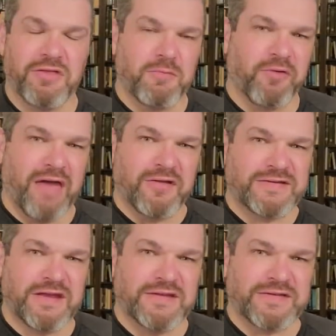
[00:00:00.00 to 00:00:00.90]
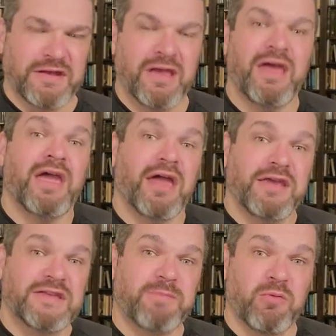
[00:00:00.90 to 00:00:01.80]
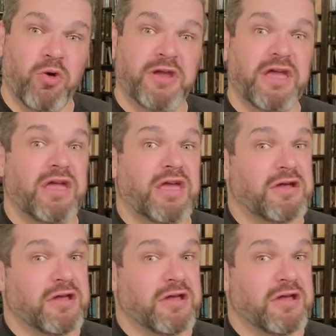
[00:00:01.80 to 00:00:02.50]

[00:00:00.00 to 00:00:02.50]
other private citizen, and he's been working in a